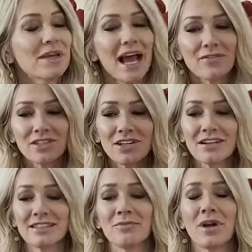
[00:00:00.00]
We have to start
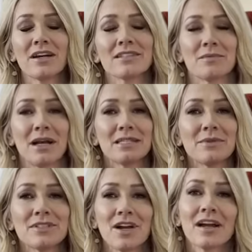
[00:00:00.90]
somewhere, so might as
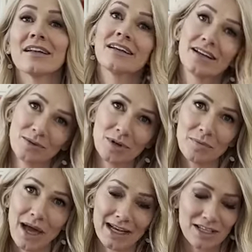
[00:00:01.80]
well start with
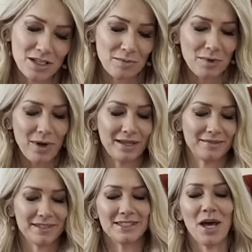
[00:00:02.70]
package number one.
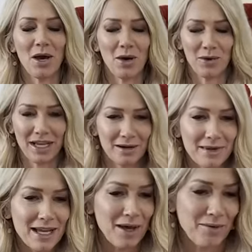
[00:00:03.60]
So here we
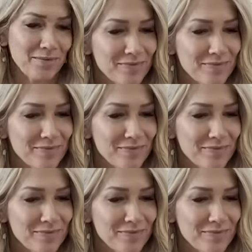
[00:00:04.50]
go.